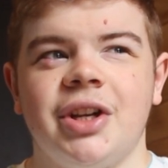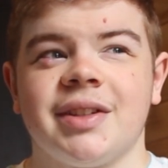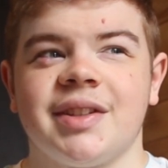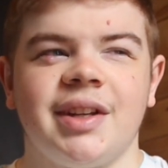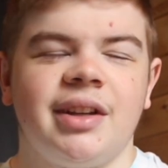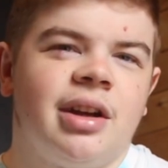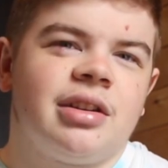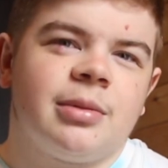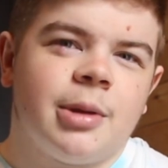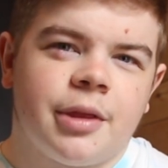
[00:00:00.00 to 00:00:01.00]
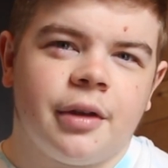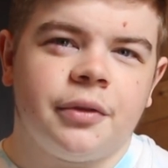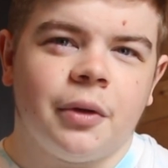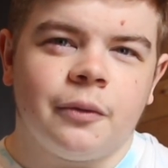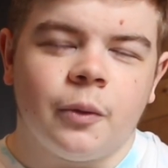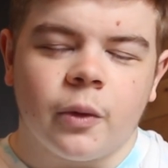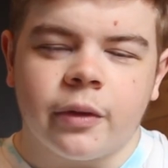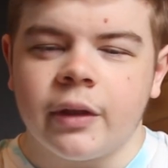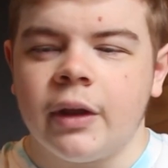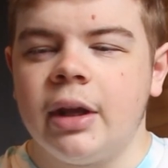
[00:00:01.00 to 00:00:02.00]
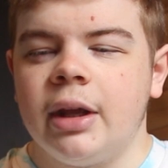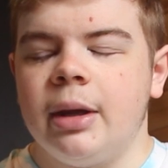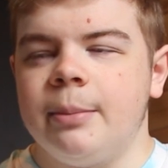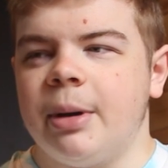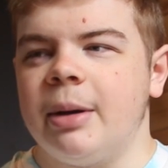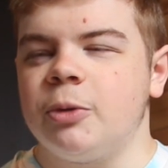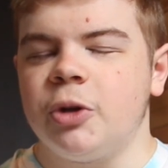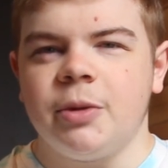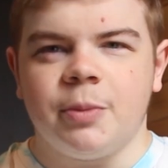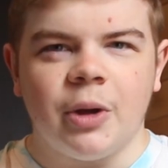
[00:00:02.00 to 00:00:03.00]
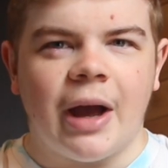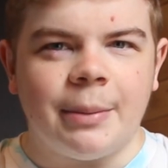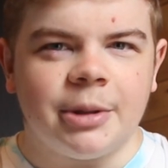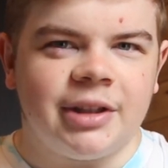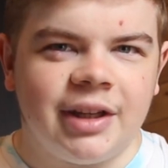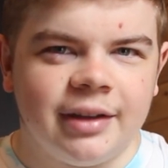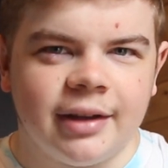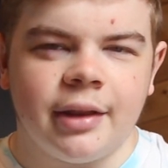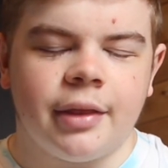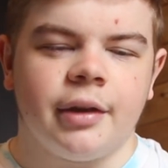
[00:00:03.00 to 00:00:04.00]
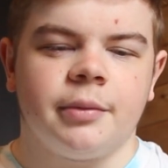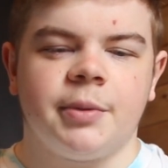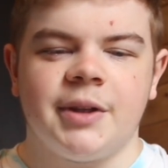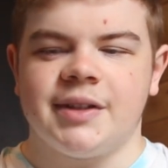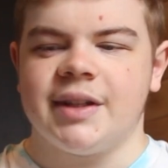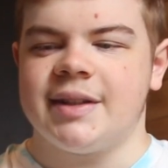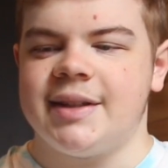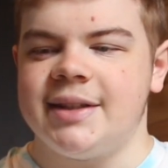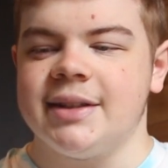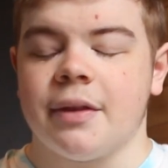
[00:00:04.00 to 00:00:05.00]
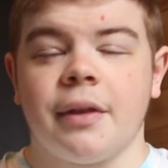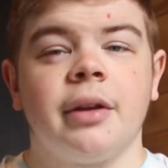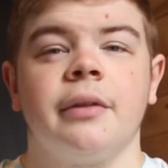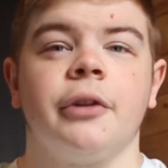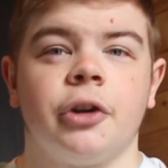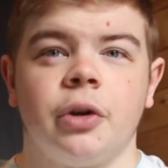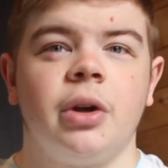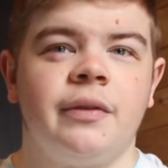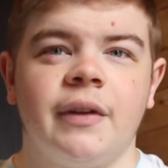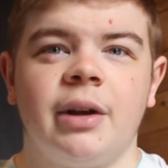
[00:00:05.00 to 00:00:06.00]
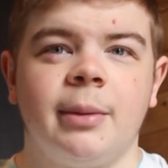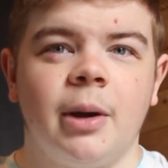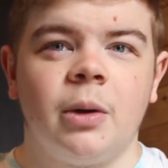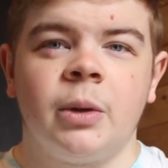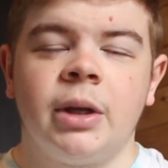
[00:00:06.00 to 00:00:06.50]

I certainly had them in third or fourth, but I'm going to put Aberdeen in third place this season. I think they've recruited very well,